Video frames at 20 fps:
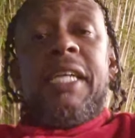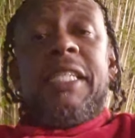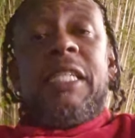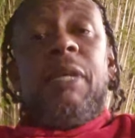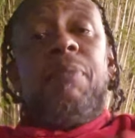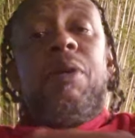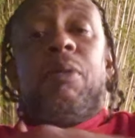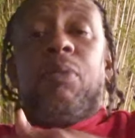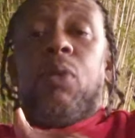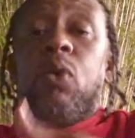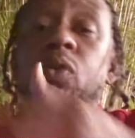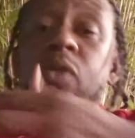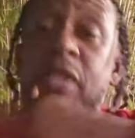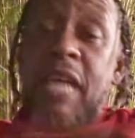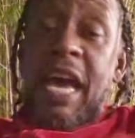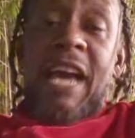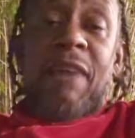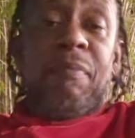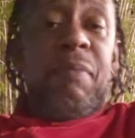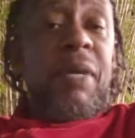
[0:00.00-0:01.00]
the people who
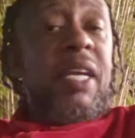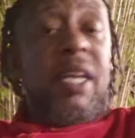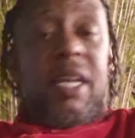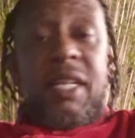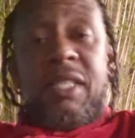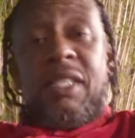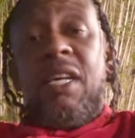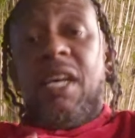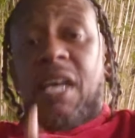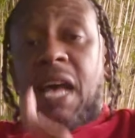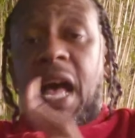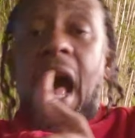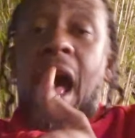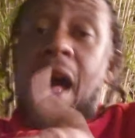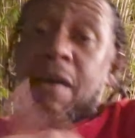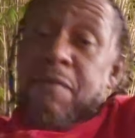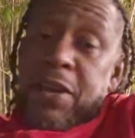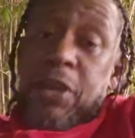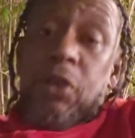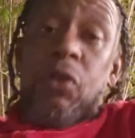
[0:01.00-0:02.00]
tag me because
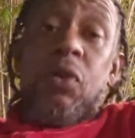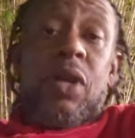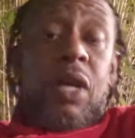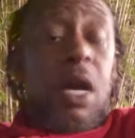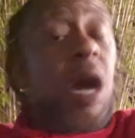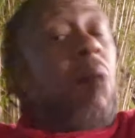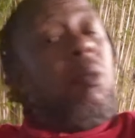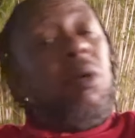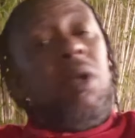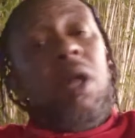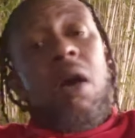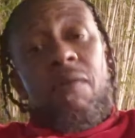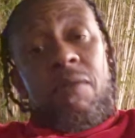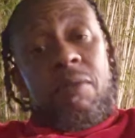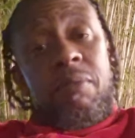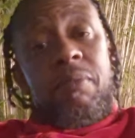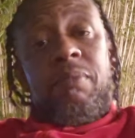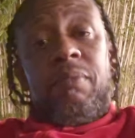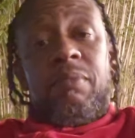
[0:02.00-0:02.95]
I've hit on a couple of them.